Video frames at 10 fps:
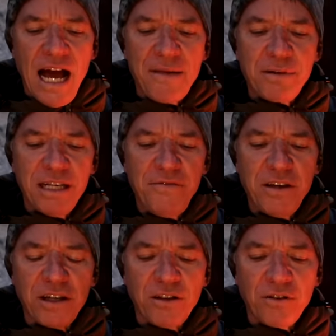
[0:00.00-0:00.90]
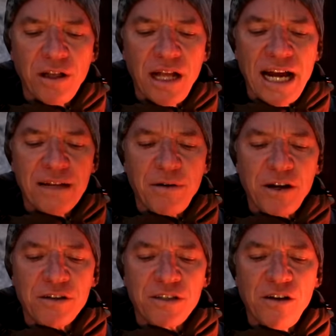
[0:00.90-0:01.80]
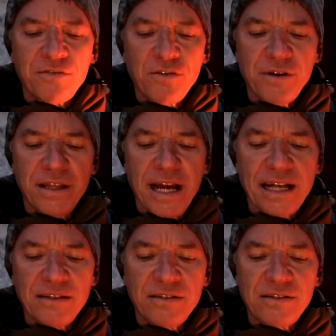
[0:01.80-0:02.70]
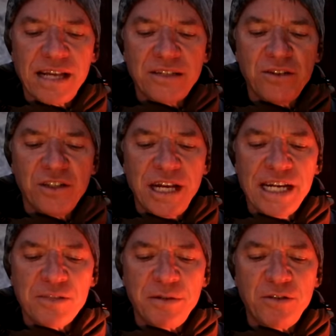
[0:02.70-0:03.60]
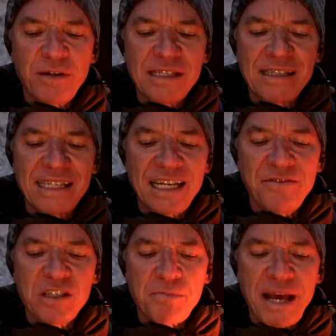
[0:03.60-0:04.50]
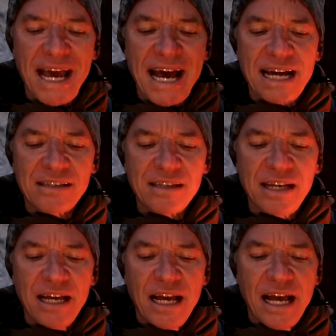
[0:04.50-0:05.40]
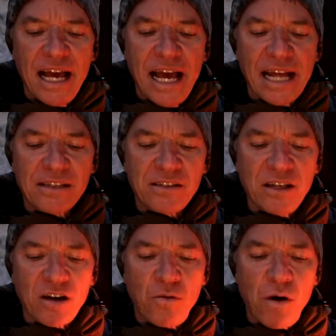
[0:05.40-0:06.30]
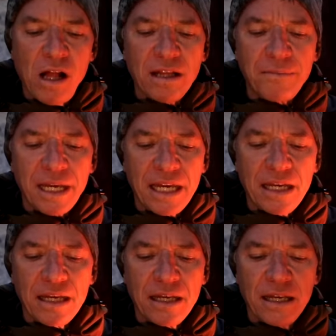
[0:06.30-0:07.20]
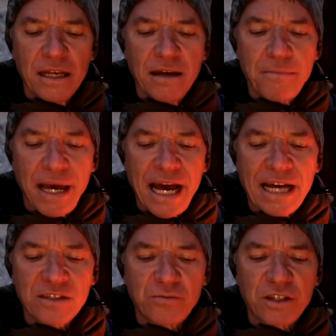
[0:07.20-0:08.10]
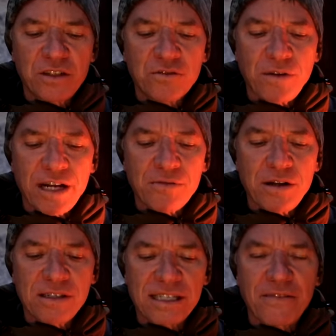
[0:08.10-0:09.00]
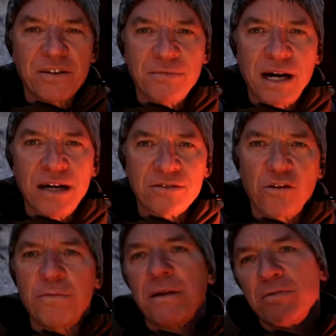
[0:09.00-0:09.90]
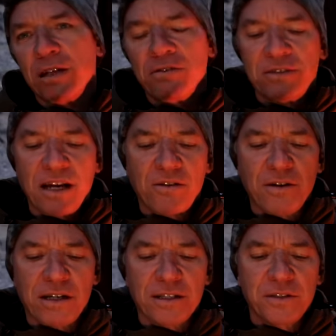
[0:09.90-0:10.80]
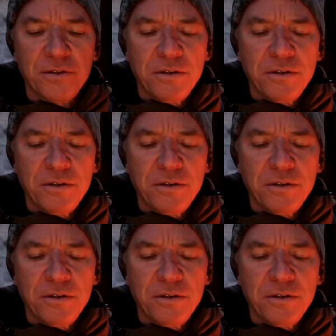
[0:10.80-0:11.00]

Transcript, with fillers: I believe you can learn a lot about yourself doing that. Section J is between Stevens Pass and Snoqualmie Pass, which is right around 70 miles. Hope I pronounced that correctly.